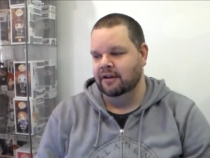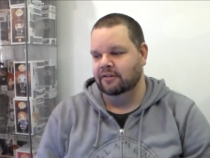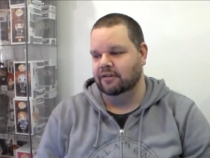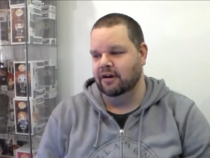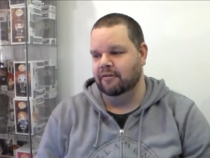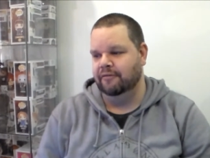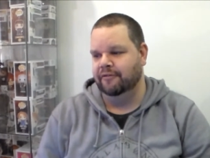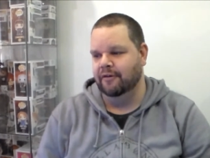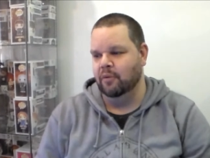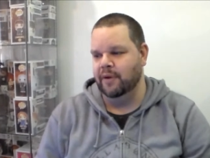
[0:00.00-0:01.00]
So
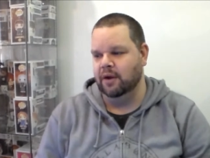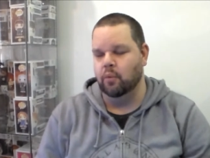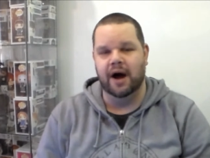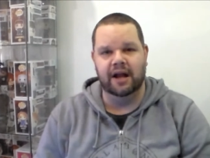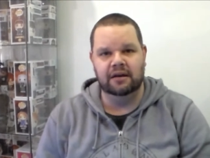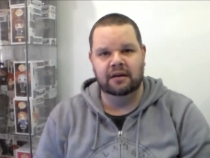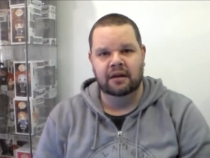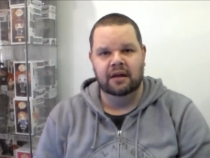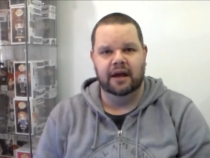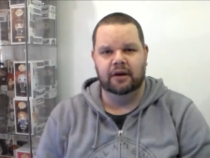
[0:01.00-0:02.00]
for week one,
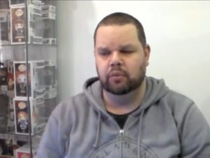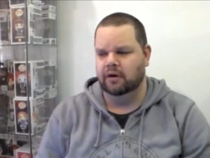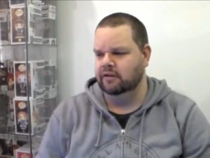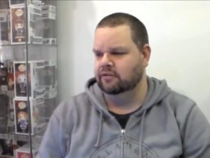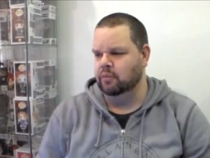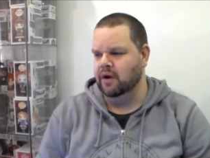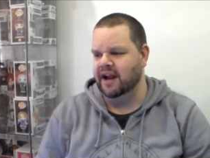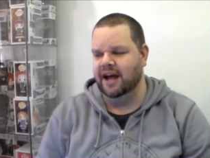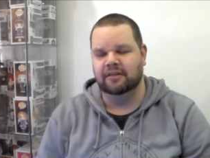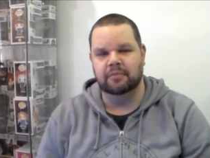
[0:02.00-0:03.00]
it was one
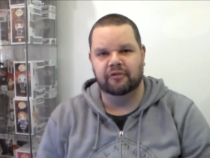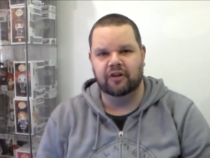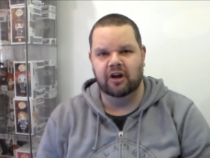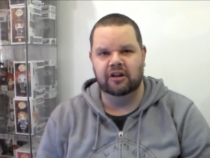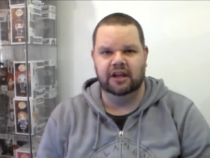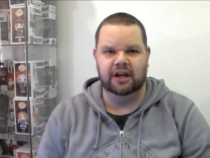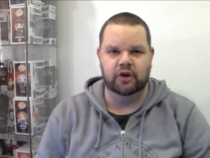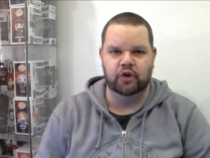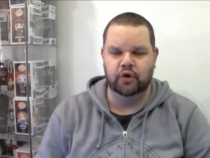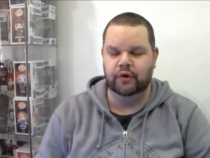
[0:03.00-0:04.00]
item of clothing
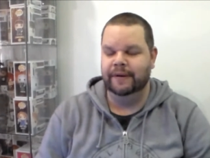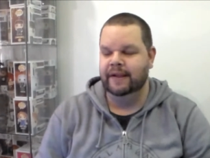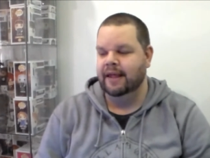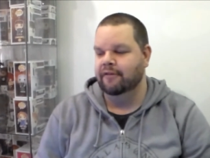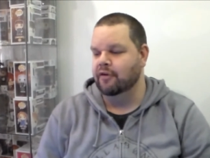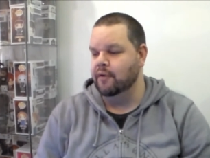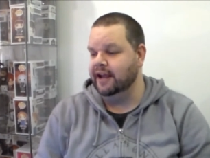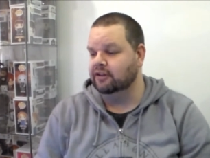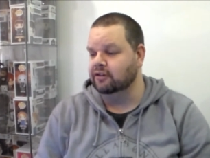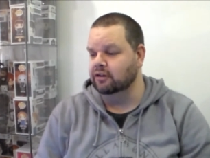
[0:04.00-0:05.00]
and who. For
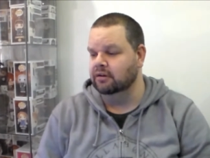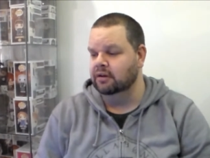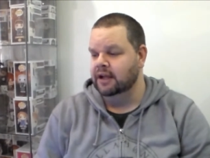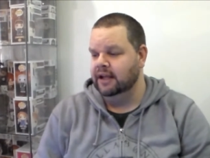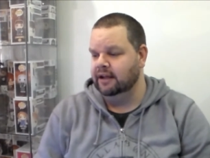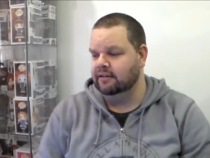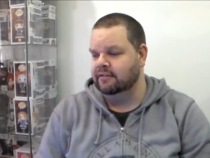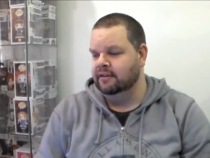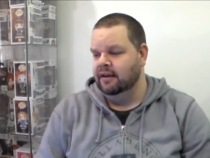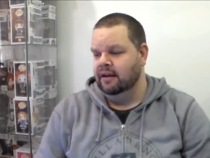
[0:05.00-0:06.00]
week two,
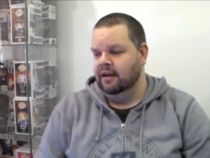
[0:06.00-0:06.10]
it's